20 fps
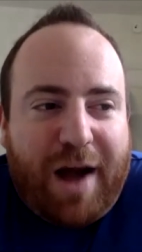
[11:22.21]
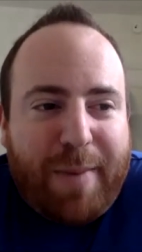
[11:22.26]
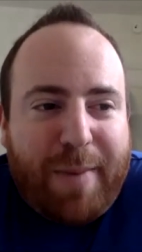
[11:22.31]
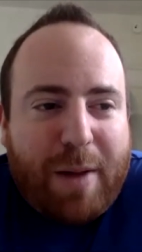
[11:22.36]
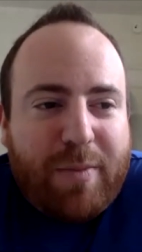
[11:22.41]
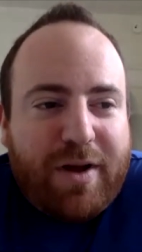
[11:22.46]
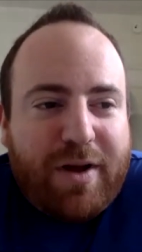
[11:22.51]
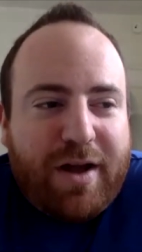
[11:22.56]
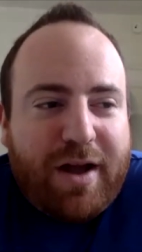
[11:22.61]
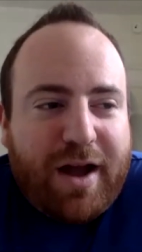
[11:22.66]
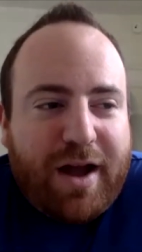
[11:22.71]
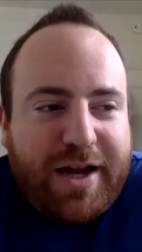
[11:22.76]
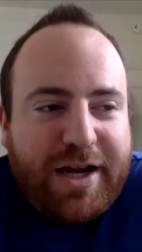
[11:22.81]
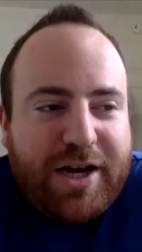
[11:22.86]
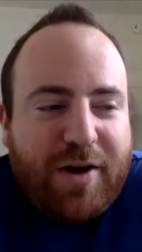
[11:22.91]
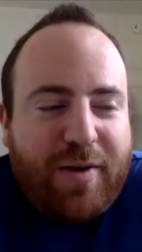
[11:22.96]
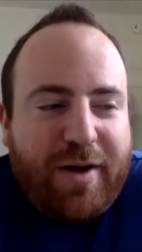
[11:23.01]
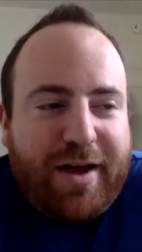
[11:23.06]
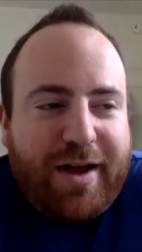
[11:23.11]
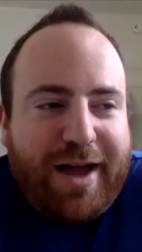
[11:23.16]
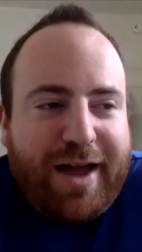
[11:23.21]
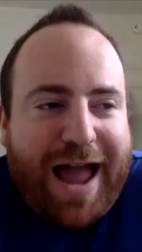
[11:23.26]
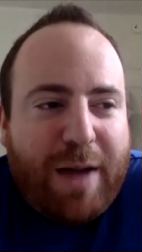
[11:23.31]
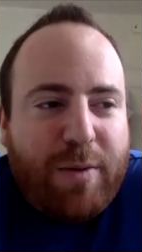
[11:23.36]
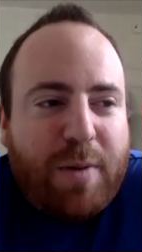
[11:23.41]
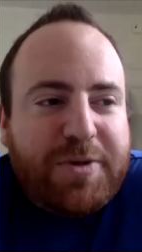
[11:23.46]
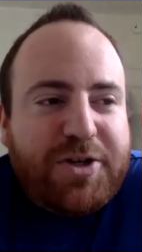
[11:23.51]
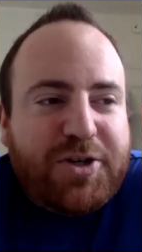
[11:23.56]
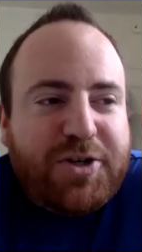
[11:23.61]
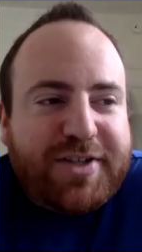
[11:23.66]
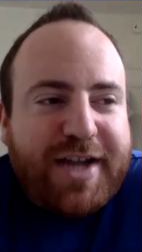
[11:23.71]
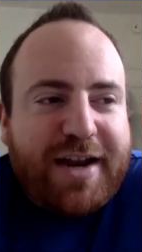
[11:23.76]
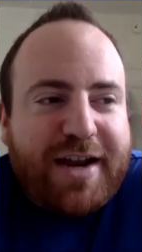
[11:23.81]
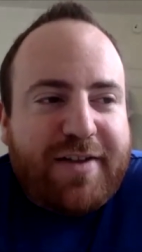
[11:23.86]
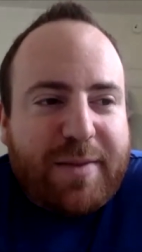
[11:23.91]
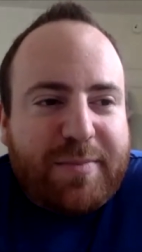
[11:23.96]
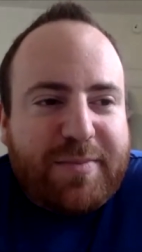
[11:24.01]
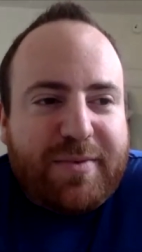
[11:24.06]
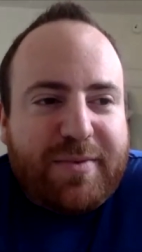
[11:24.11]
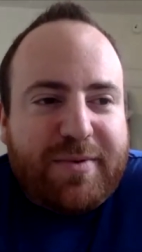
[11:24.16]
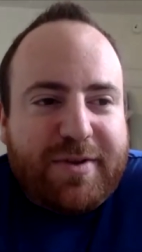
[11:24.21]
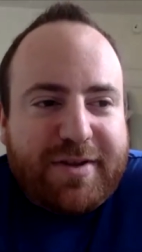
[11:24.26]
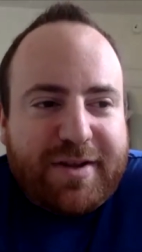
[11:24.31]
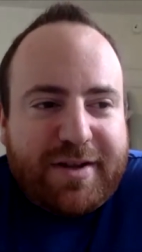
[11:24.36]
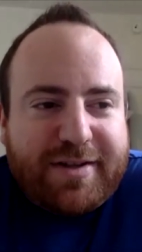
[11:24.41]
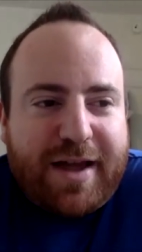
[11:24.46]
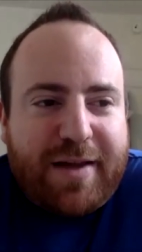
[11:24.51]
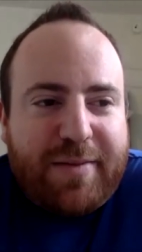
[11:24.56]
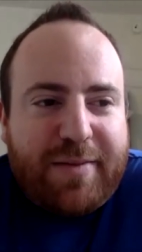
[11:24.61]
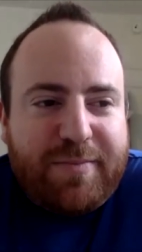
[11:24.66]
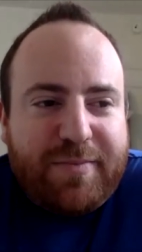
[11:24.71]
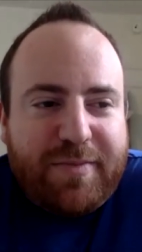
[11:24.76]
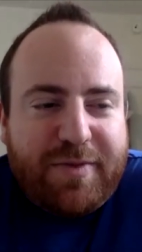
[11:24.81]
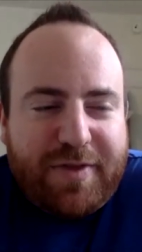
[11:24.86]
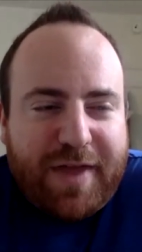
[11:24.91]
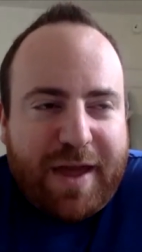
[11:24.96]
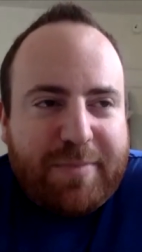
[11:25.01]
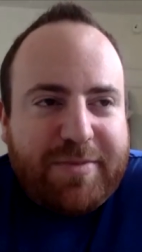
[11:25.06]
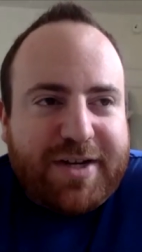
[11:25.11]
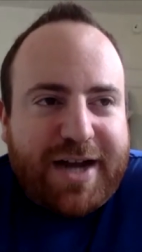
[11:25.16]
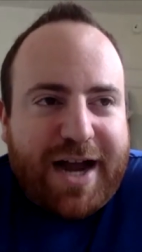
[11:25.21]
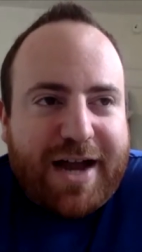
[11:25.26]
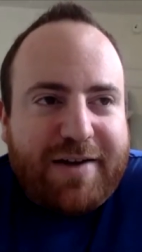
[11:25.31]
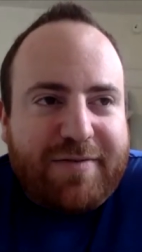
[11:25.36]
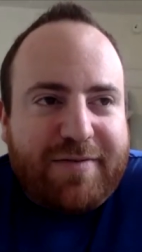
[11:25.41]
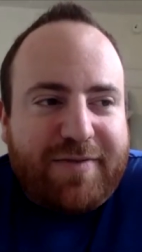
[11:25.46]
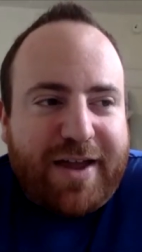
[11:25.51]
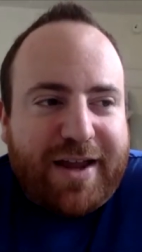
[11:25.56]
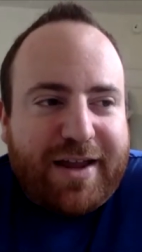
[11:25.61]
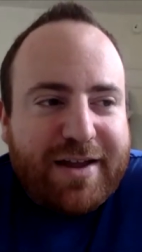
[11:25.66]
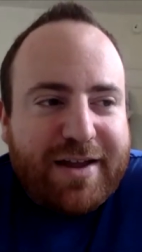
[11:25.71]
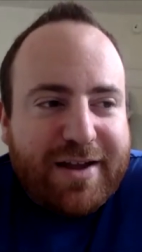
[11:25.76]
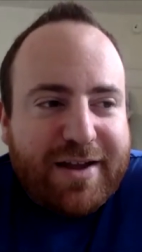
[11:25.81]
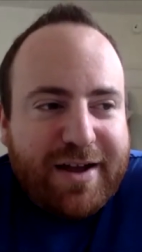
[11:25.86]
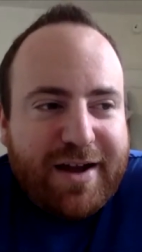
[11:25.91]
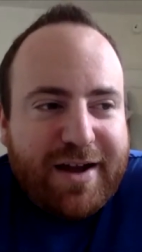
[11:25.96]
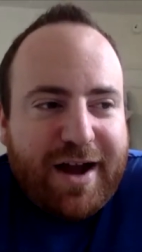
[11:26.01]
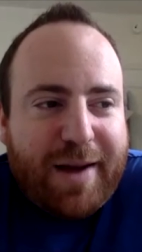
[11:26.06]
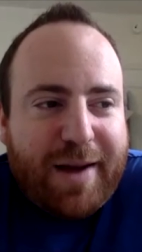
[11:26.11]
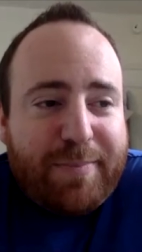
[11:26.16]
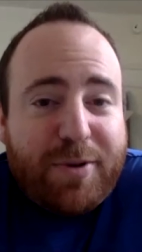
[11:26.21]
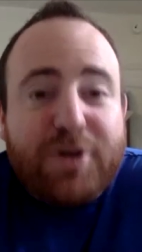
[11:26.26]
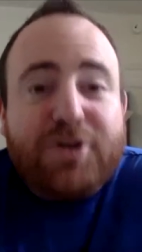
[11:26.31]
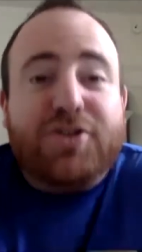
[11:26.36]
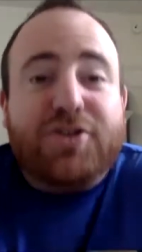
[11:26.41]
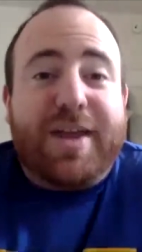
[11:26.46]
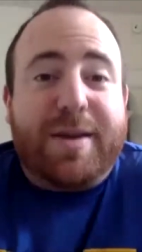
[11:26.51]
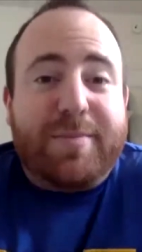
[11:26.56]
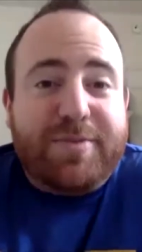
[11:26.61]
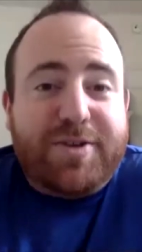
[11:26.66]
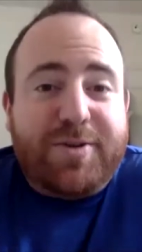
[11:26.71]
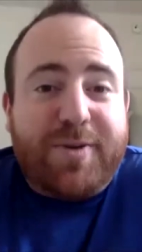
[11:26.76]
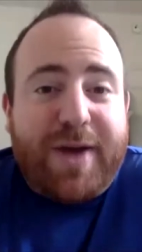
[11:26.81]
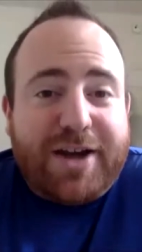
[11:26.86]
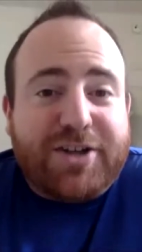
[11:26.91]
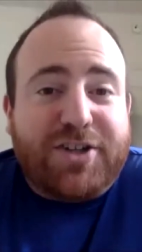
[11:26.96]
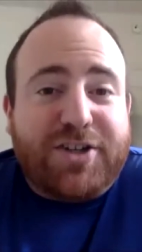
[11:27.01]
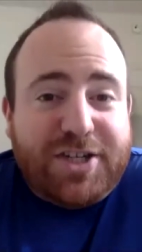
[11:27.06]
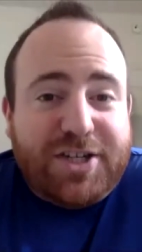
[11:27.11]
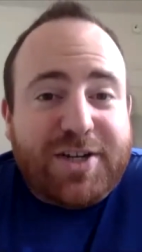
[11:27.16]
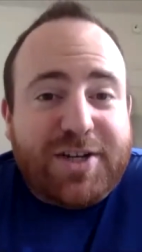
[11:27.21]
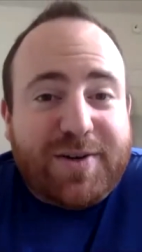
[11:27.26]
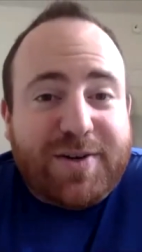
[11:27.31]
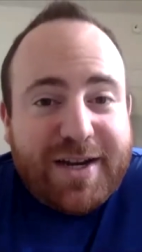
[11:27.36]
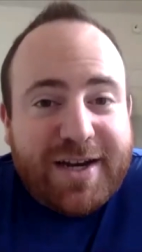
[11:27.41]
um, you know and what would you say to them some them to kind of like uh, push them to actually do it